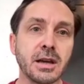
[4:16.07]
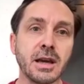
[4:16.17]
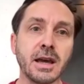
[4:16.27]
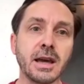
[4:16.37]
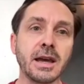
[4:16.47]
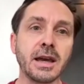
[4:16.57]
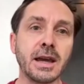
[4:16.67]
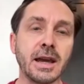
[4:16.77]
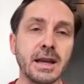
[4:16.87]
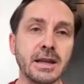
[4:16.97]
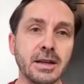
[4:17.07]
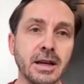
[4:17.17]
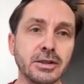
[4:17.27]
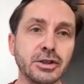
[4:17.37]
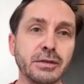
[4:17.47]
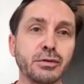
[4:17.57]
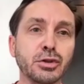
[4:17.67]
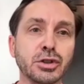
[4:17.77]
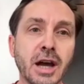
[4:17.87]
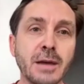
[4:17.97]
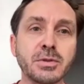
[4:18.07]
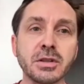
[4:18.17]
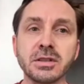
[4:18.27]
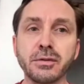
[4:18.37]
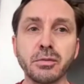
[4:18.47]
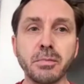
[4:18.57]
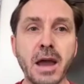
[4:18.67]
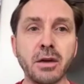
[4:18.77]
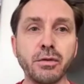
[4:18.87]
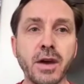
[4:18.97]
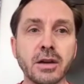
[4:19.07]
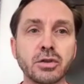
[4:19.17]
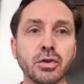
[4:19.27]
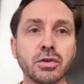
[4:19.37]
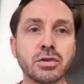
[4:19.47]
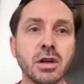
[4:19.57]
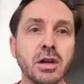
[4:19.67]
uh, and, and different types and different manufacturers